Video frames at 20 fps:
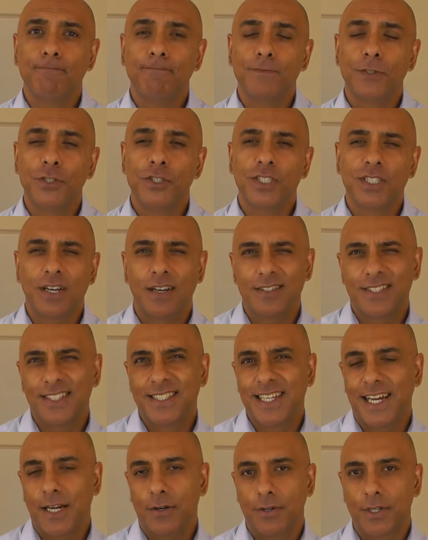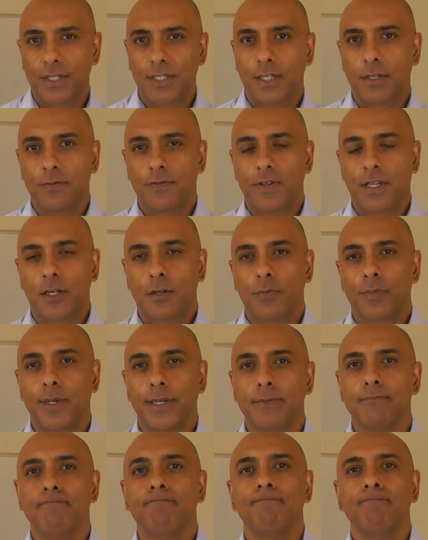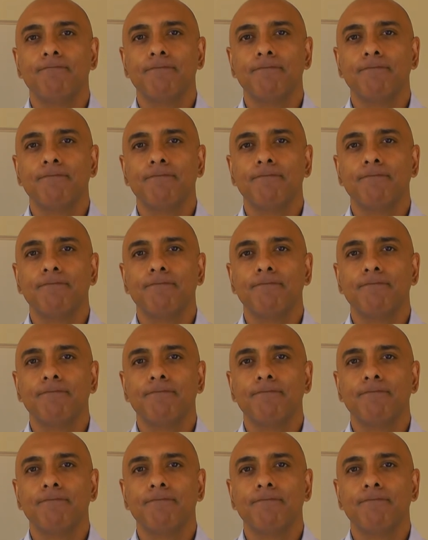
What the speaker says: you start to doubt yourself a little bit.